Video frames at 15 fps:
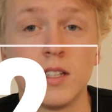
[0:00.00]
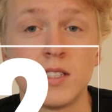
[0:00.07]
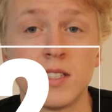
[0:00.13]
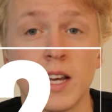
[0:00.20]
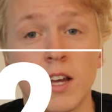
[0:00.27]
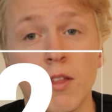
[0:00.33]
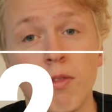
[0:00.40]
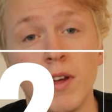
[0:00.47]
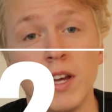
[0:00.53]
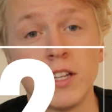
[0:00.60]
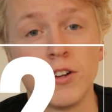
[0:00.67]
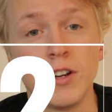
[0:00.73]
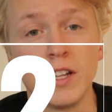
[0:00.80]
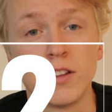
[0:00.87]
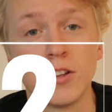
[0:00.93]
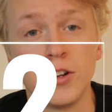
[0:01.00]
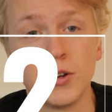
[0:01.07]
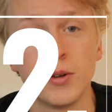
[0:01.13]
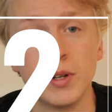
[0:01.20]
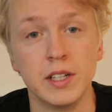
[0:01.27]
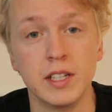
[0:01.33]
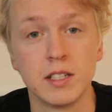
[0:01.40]
The second thing you need to
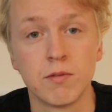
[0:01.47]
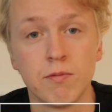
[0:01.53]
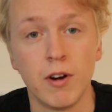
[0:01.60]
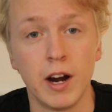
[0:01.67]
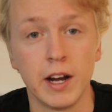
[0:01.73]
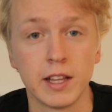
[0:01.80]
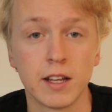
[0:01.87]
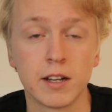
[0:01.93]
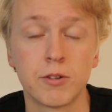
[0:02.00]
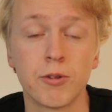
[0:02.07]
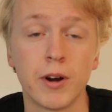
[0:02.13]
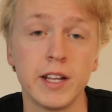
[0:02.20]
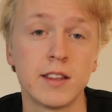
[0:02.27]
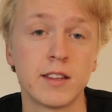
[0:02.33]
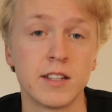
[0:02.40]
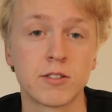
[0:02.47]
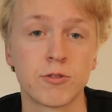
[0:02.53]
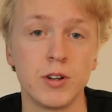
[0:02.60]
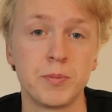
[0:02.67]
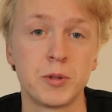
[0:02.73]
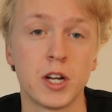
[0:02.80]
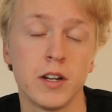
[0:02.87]
do is write a great
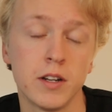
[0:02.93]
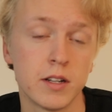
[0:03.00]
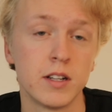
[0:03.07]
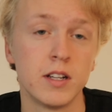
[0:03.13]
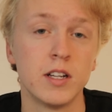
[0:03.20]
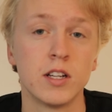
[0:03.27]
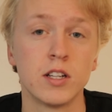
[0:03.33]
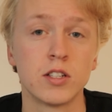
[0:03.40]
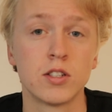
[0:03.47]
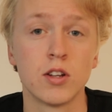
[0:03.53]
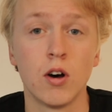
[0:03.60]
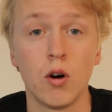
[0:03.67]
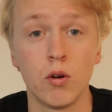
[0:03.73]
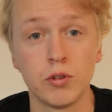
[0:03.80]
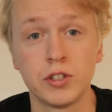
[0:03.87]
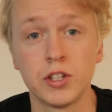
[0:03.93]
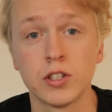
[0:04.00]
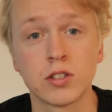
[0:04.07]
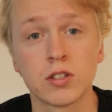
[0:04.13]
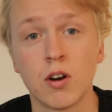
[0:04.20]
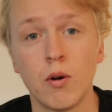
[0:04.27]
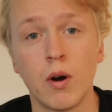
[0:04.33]
description. So
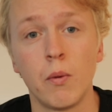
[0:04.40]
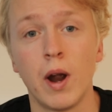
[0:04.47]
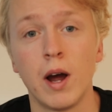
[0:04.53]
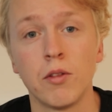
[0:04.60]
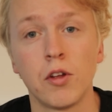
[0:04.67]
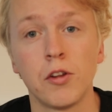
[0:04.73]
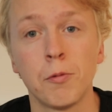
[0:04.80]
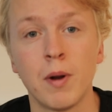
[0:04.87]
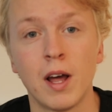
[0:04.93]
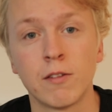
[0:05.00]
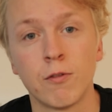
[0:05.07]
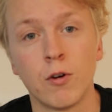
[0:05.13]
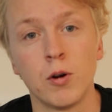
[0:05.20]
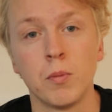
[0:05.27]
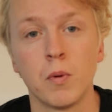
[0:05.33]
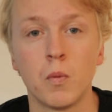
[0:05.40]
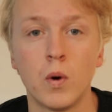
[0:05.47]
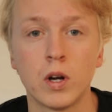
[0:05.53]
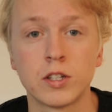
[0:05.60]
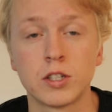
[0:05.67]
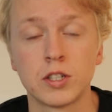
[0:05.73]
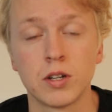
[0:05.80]
just go around on the platform,
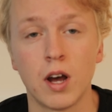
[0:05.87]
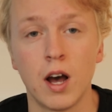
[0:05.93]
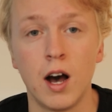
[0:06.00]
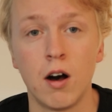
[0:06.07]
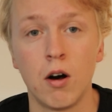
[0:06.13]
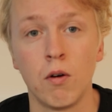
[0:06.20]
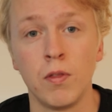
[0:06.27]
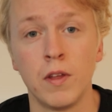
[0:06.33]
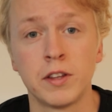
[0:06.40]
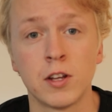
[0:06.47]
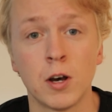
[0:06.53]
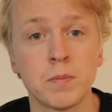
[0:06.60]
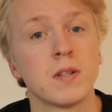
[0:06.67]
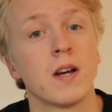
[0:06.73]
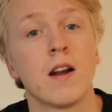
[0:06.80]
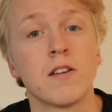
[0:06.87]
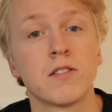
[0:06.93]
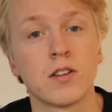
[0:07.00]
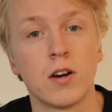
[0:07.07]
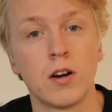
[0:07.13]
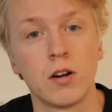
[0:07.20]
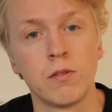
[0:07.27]
watch how the top sellers
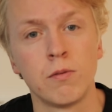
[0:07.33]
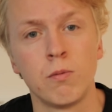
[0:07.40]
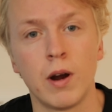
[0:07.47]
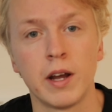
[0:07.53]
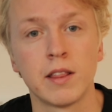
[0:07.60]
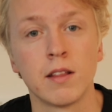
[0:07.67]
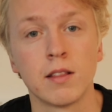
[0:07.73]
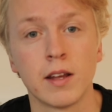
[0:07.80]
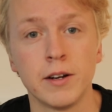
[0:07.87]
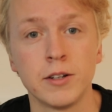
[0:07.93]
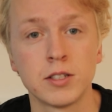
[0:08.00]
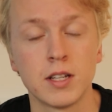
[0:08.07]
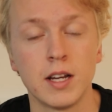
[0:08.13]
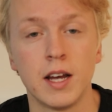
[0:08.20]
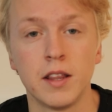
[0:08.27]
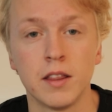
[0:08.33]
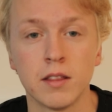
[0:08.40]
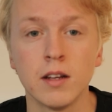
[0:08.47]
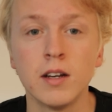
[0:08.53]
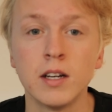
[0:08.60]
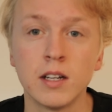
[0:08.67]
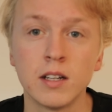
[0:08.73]
are writing theirs and
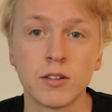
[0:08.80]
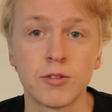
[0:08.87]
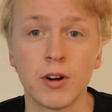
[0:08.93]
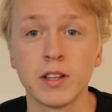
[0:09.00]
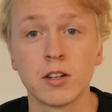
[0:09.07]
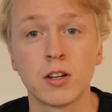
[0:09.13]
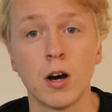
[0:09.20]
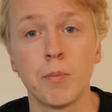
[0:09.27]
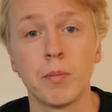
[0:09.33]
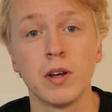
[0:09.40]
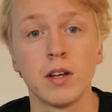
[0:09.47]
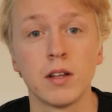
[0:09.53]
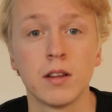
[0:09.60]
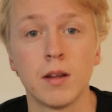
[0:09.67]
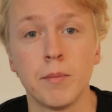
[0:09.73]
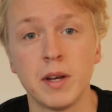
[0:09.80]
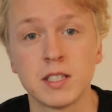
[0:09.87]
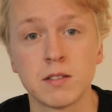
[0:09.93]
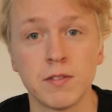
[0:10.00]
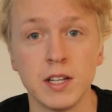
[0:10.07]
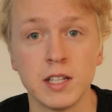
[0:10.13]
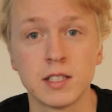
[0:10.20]
try to copy the
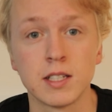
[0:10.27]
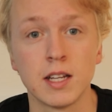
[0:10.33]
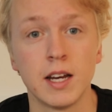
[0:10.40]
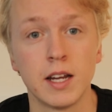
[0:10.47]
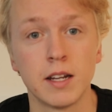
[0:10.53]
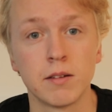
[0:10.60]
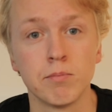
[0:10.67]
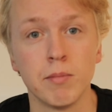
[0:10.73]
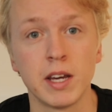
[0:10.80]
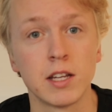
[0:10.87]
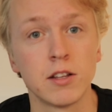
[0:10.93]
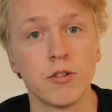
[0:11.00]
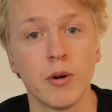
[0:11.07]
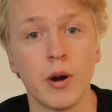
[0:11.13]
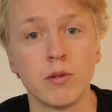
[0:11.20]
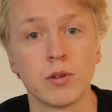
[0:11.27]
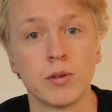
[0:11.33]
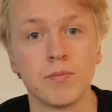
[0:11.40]
best things and make it your own.